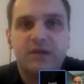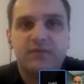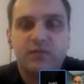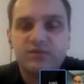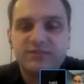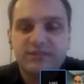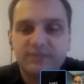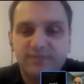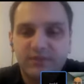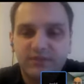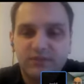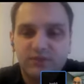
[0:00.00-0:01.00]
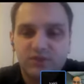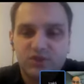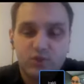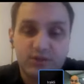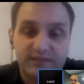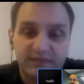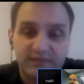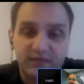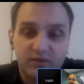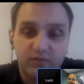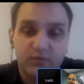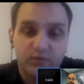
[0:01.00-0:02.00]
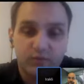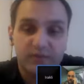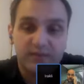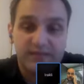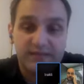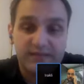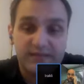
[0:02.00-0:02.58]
falls a little bit short of what we need.